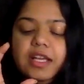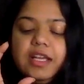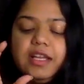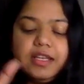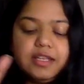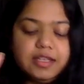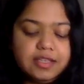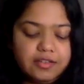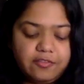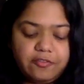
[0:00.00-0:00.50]

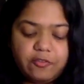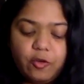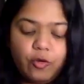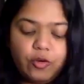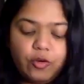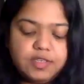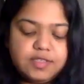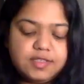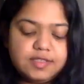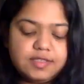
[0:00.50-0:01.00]
And of
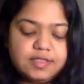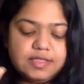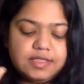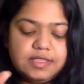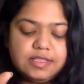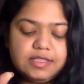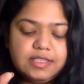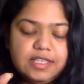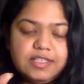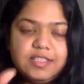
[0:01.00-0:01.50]

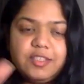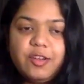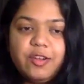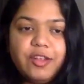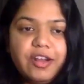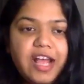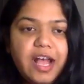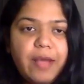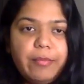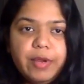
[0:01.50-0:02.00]
course, It's not
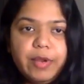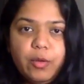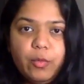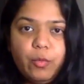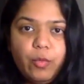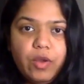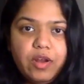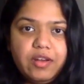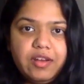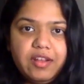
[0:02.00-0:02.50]
going to happen in
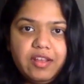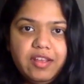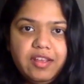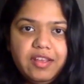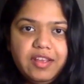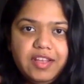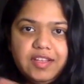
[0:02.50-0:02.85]
one day.